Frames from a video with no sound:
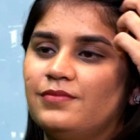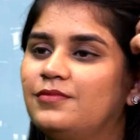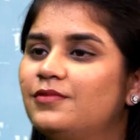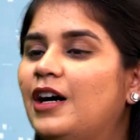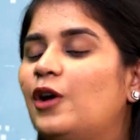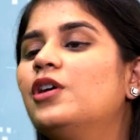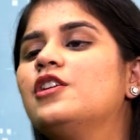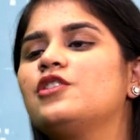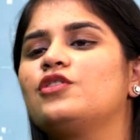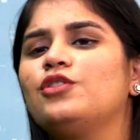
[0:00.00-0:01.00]
Wow.
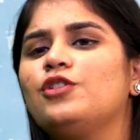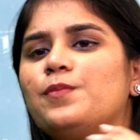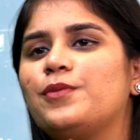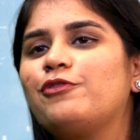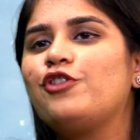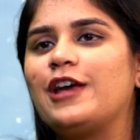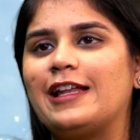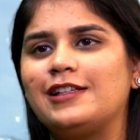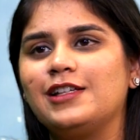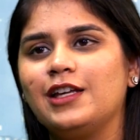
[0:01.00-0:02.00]
So, before
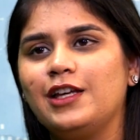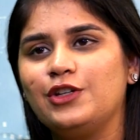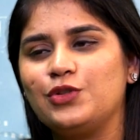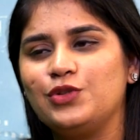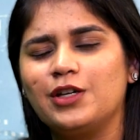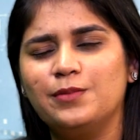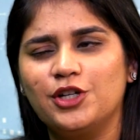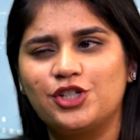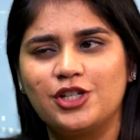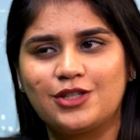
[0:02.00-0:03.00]
getting into the
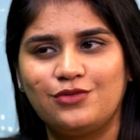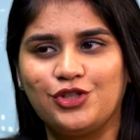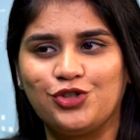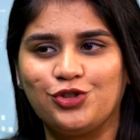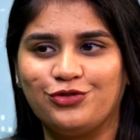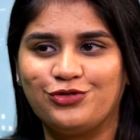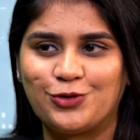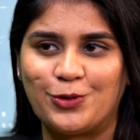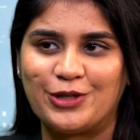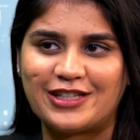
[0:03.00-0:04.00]
commercials, which you've
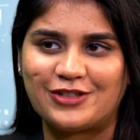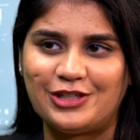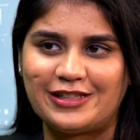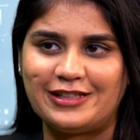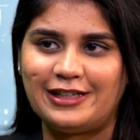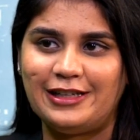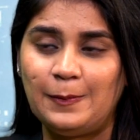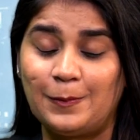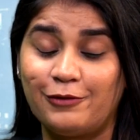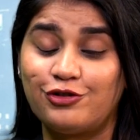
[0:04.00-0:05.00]
told us recently,
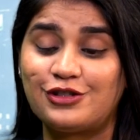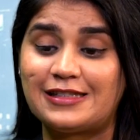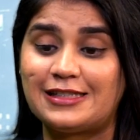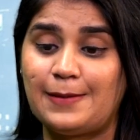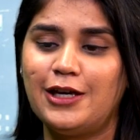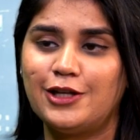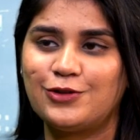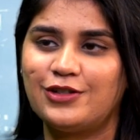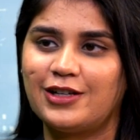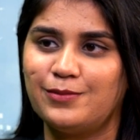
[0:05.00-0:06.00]
before stepping
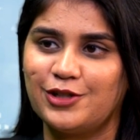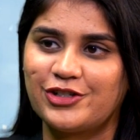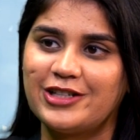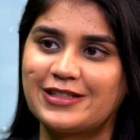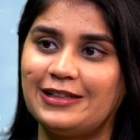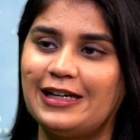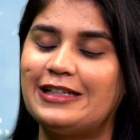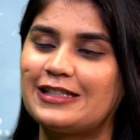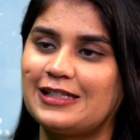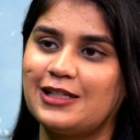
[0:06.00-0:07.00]
into the commercials and
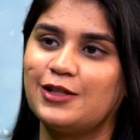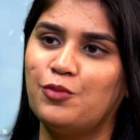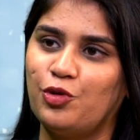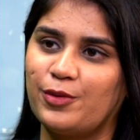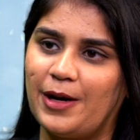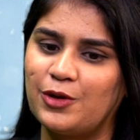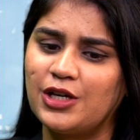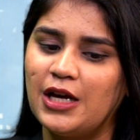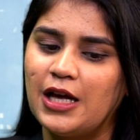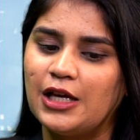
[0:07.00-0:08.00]
understanding more about,
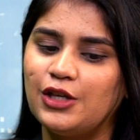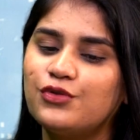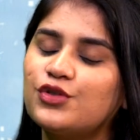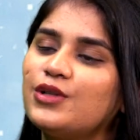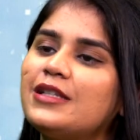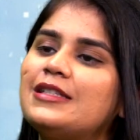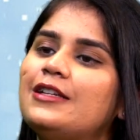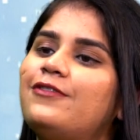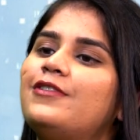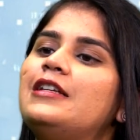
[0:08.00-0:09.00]
you've told us
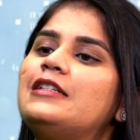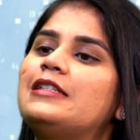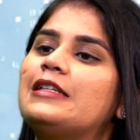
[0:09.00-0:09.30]
different